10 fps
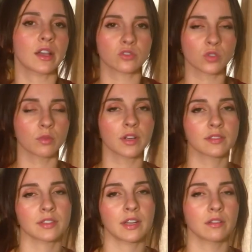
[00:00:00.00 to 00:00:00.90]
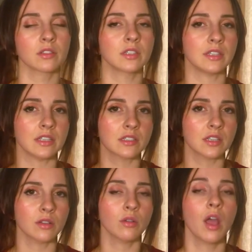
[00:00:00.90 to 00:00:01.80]
extra work than I really need
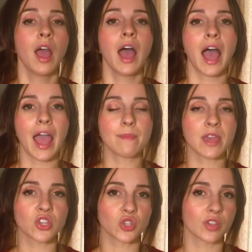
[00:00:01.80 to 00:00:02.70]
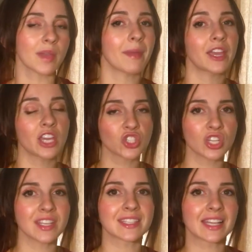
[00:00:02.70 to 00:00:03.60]
to. I make sure that my
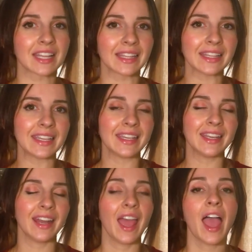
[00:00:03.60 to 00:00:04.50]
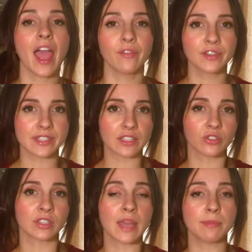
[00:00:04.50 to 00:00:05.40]
kitchen is clean every
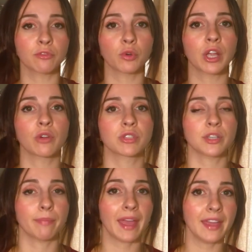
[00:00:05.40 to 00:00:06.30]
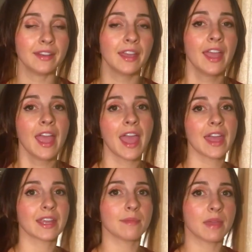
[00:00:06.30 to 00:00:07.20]
single night before I go to bed, and I